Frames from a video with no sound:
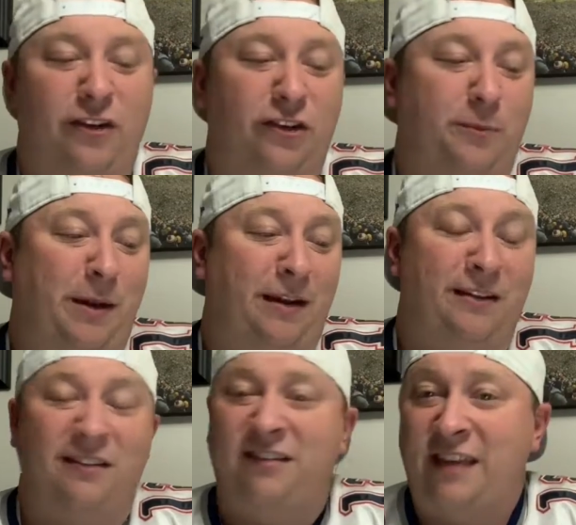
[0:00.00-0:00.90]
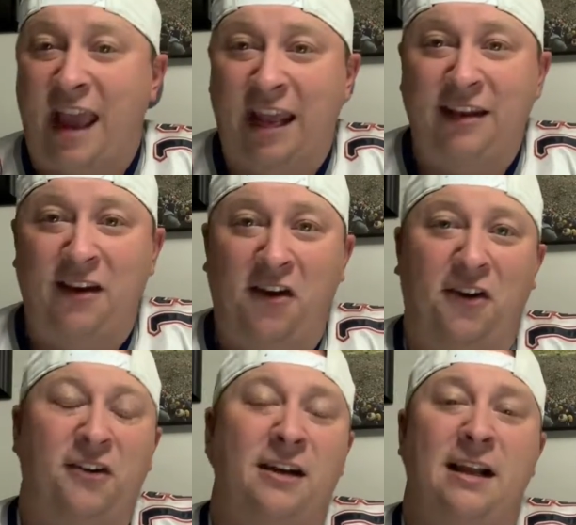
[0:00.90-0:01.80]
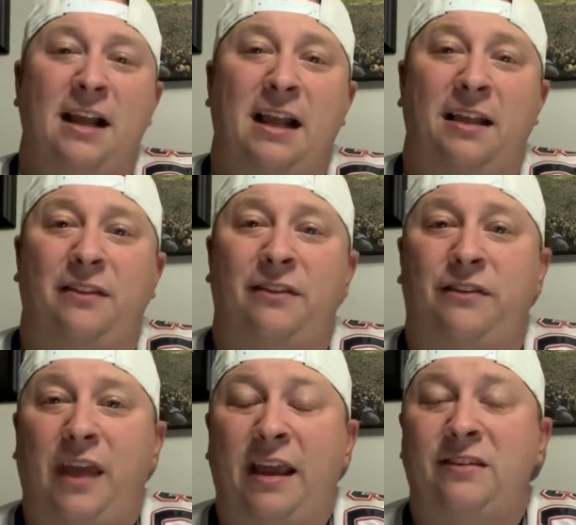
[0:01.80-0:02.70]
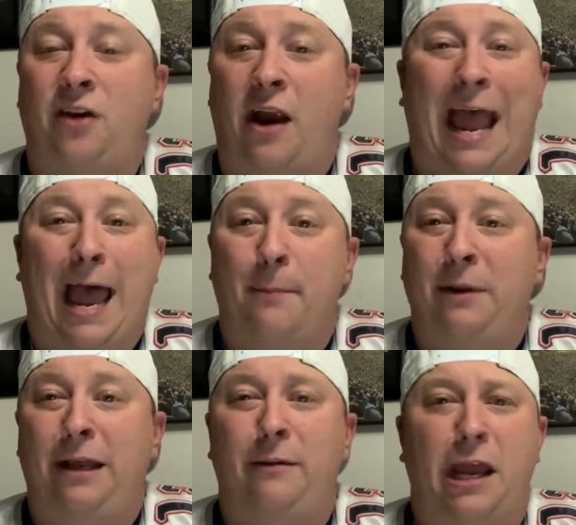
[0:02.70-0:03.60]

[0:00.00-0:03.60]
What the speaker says: This has been an insane year. Things are happening.